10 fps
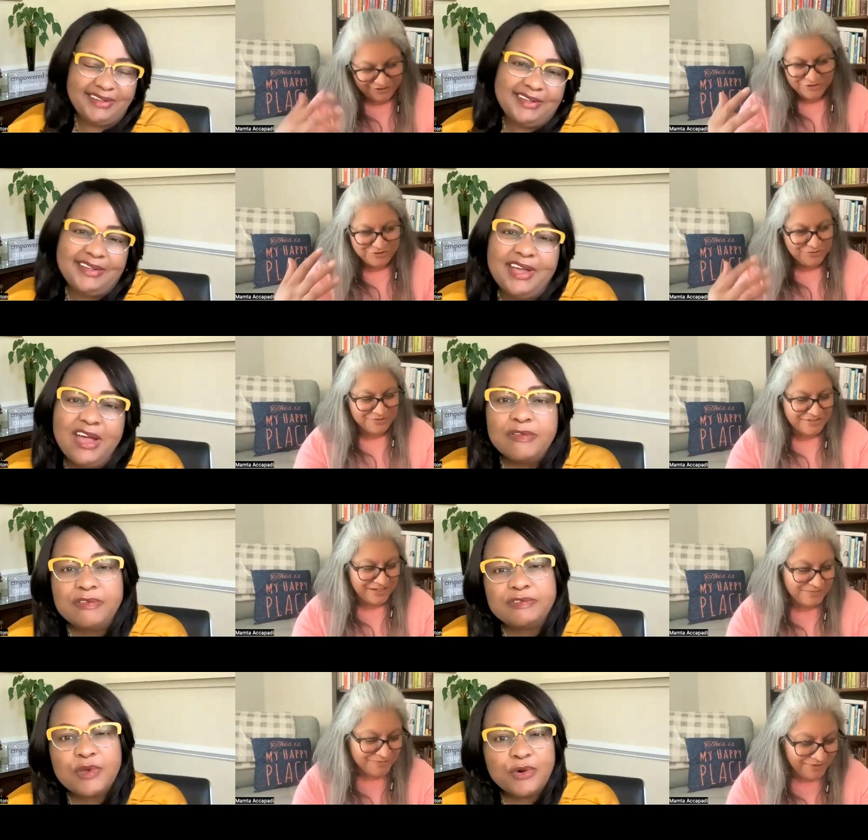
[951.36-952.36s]
Speaker 1: our school's name
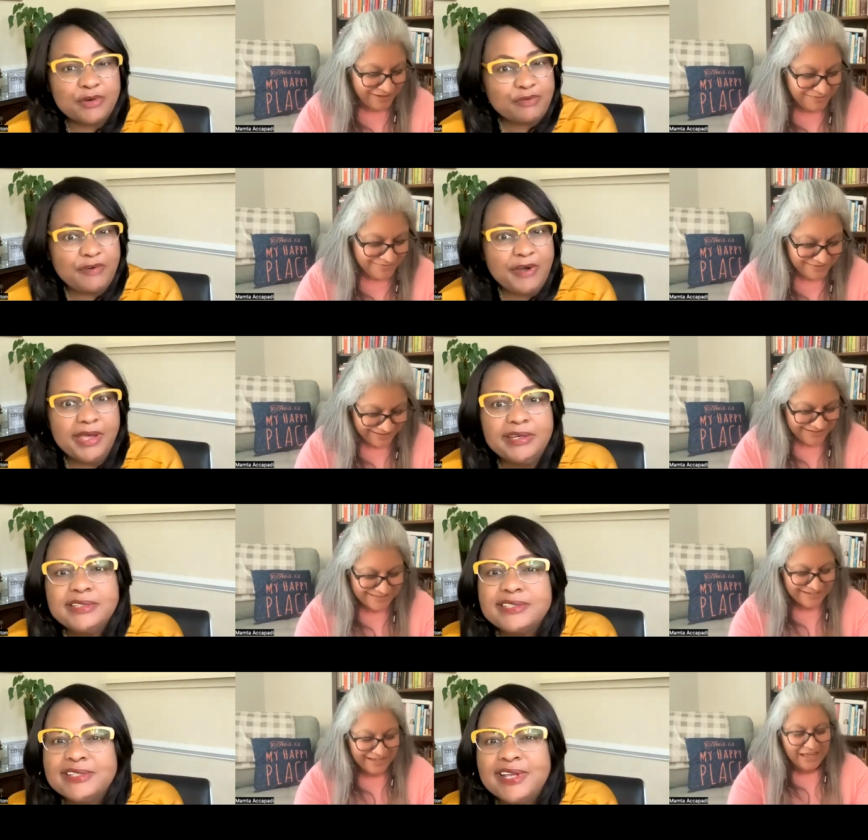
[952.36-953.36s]
Florida right. friends.
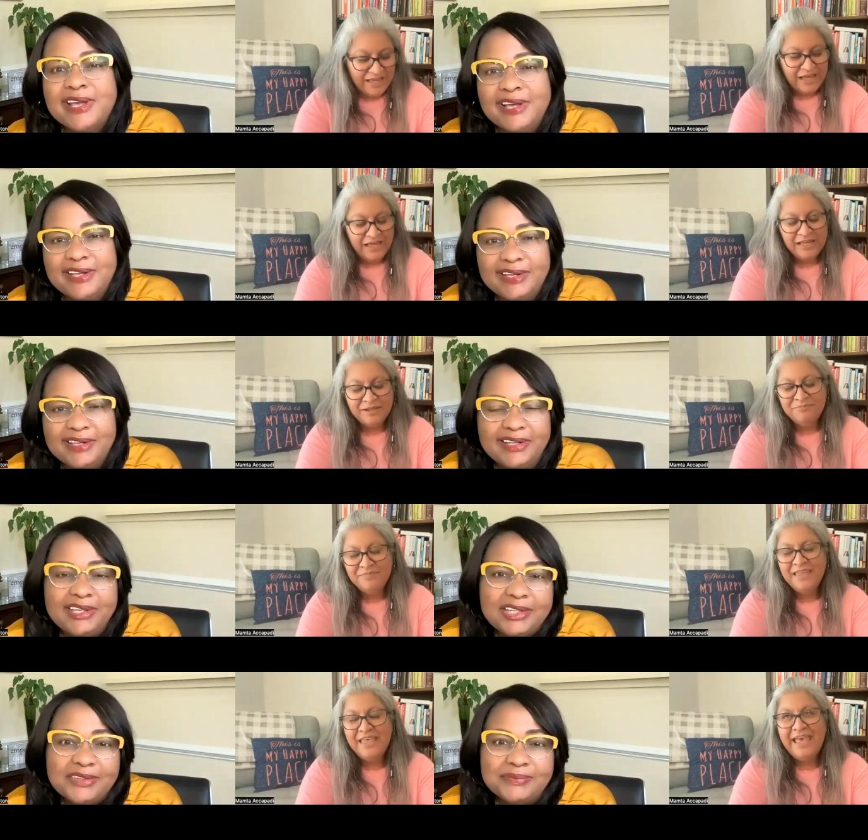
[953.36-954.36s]
Yes. Yeah. Um,
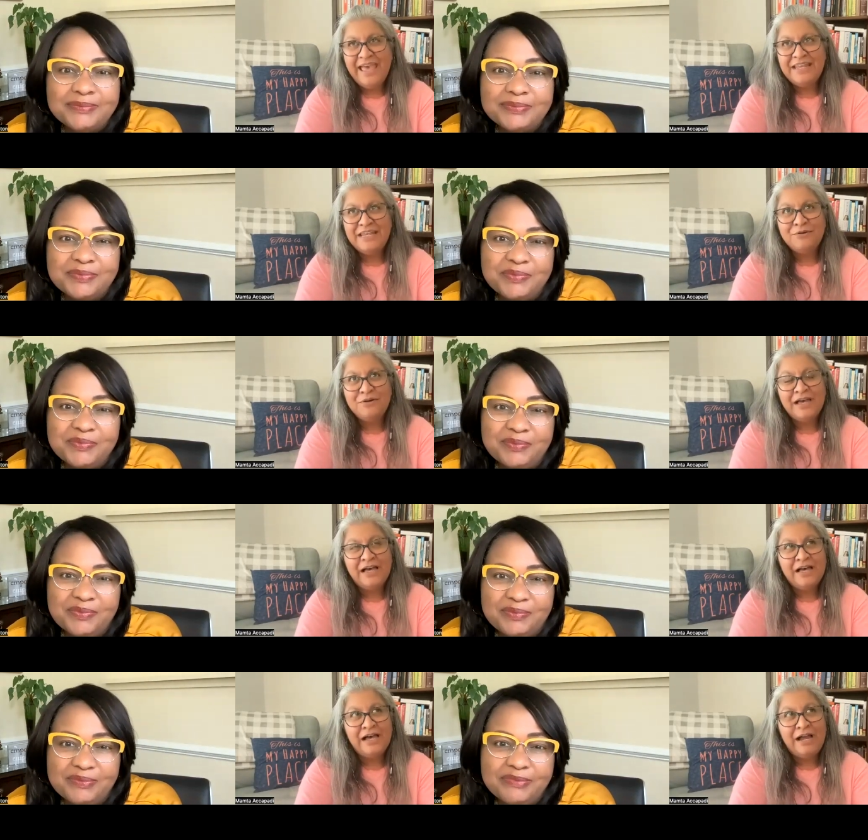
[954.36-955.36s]
and it,
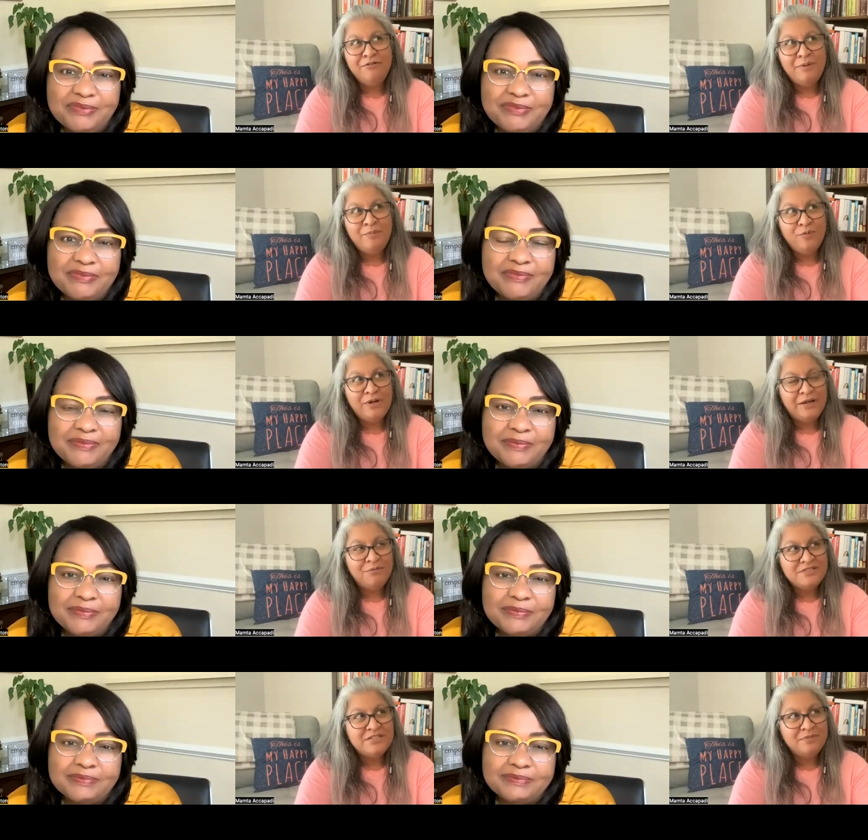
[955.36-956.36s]
uh, I remember when I
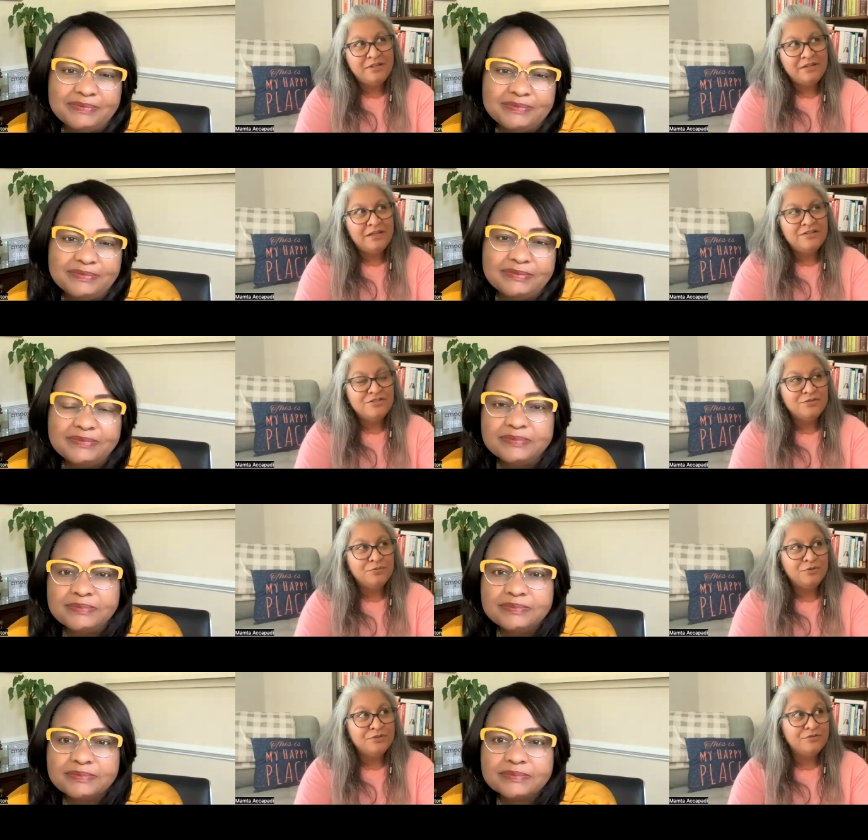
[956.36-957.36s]
was dipping into the
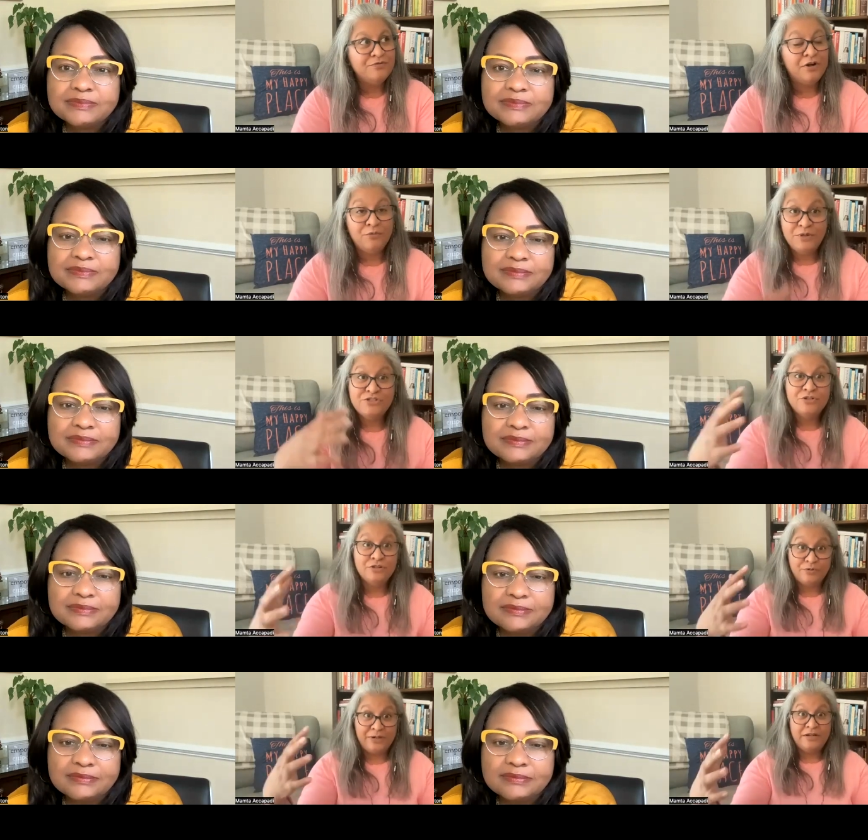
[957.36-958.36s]
world of our regional
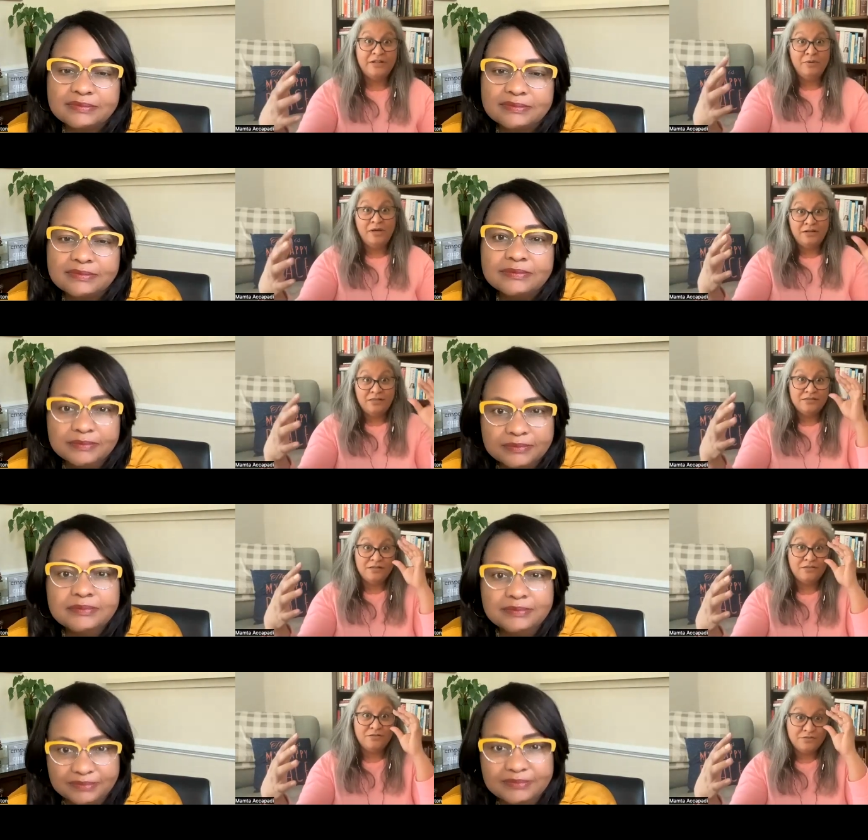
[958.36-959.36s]
accrediting body, the
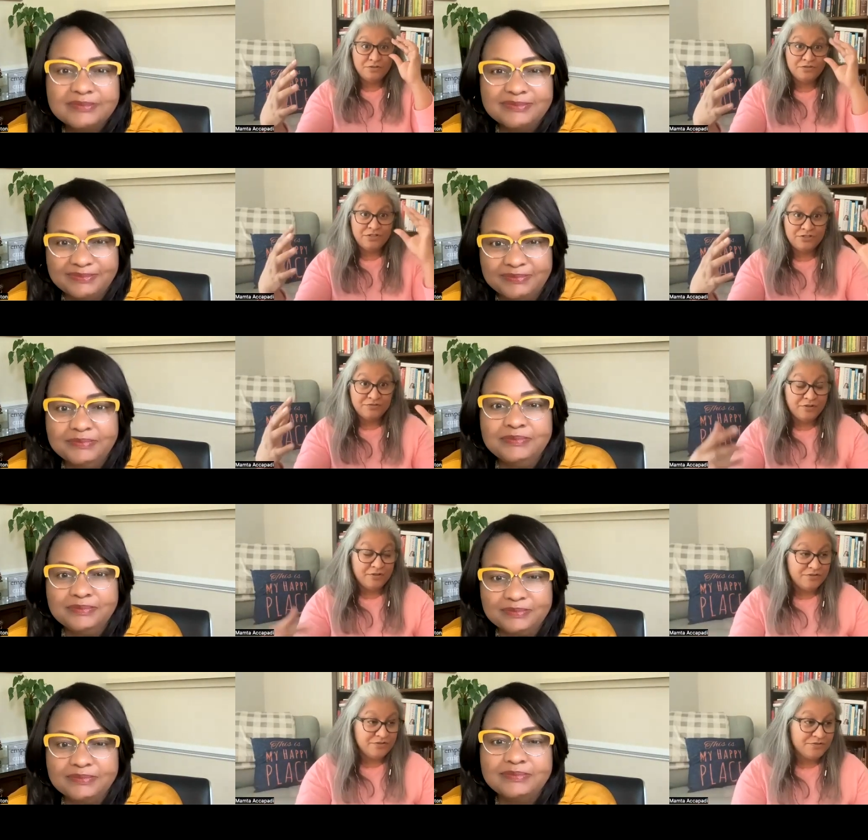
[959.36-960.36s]
Southern Association mm-hmm. of
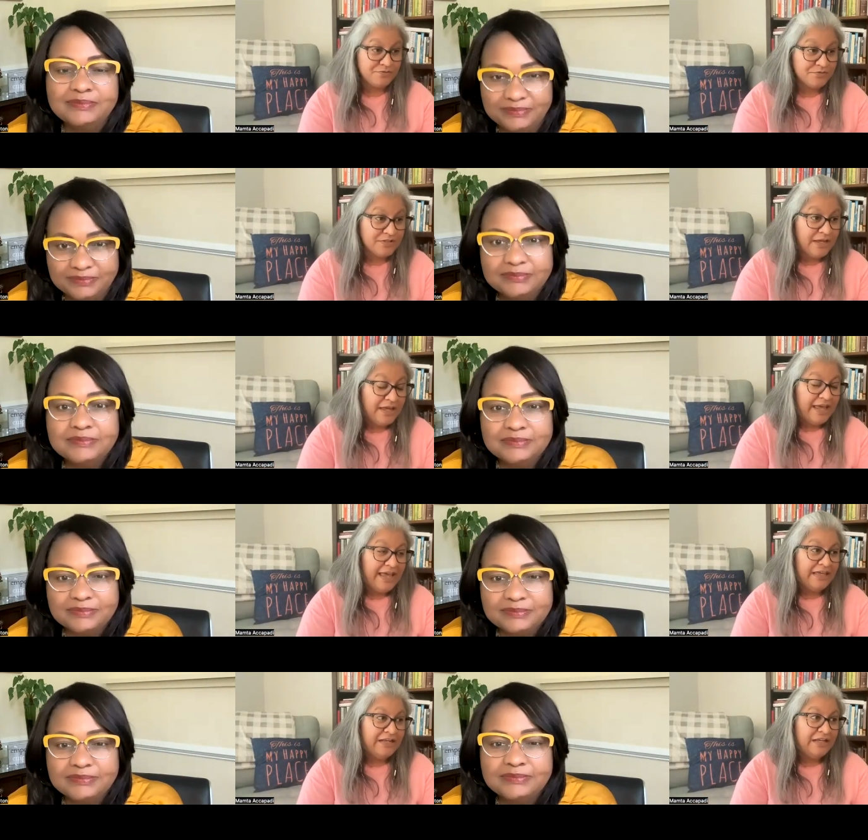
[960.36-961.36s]
Colleges and Schools,
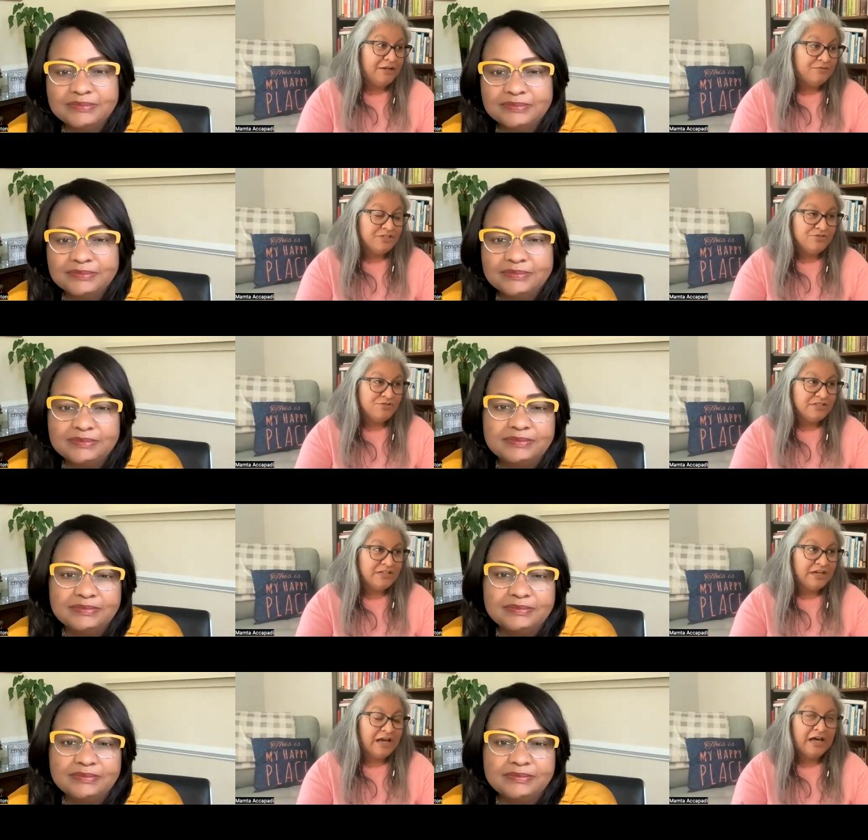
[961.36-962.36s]
and it, was interesting.